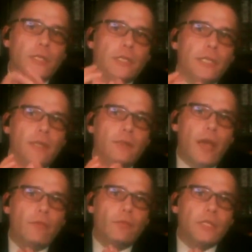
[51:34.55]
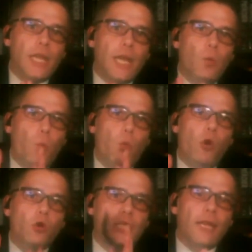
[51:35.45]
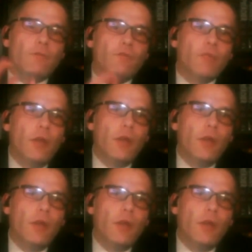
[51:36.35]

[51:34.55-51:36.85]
is sitting there and saying, "What if?